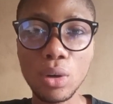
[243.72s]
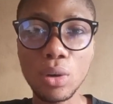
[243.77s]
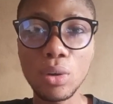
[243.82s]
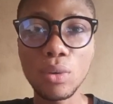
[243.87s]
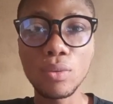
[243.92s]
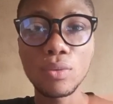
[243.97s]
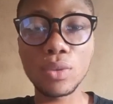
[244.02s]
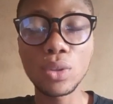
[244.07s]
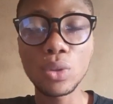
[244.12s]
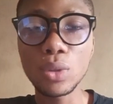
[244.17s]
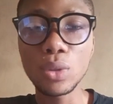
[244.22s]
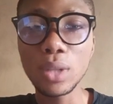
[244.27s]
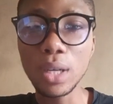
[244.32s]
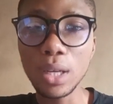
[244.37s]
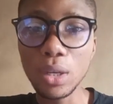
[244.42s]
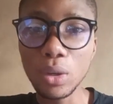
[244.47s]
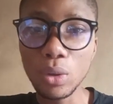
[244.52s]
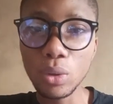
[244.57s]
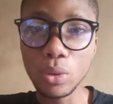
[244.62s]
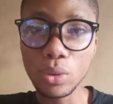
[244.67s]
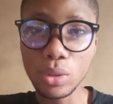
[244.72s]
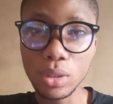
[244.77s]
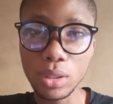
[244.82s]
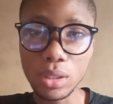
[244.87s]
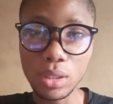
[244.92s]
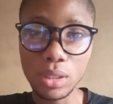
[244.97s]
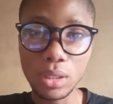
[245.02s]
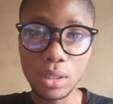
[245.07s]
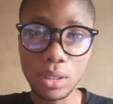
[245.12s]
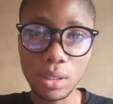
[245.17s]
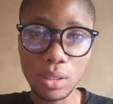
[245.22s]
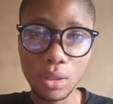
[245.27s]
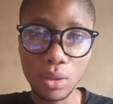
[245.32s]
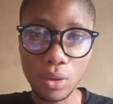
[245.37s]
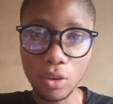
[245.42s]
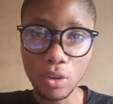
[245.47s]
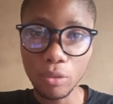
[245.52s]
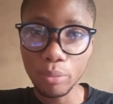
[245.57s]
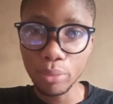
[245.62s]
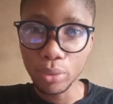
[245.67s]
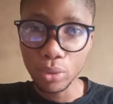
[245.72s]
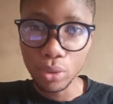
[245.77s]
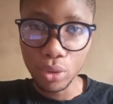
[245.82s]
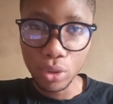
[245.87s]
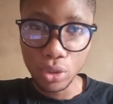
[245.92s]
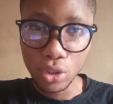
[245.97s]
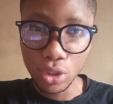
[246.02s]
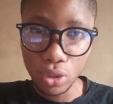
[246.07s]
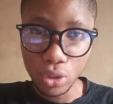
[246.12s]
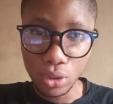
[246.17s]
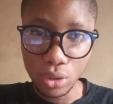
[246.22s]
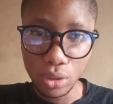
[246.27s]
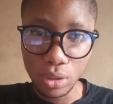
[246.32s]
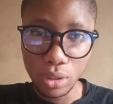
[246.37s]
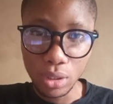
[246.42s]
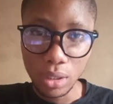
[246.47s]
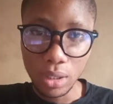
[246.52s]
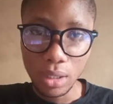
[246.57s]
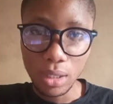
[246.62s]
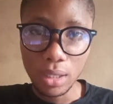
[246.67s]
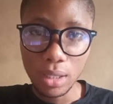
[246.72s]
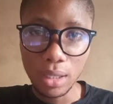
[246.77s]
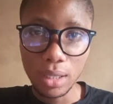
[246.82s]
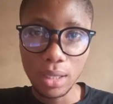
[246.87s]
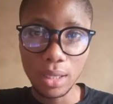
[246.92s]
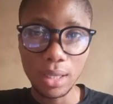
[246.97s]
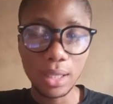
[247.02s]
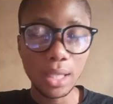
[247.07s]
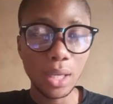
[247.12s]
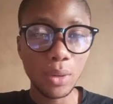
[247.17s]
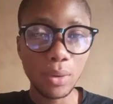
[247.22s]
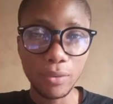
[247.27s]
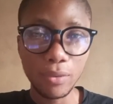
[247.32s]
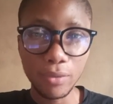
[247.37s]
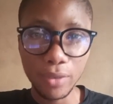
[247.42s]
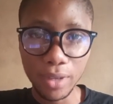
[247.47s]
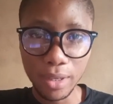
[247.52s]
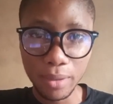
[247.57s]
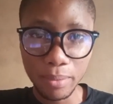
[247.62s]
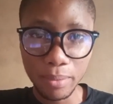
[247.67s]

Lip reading: total cost of production in our farm.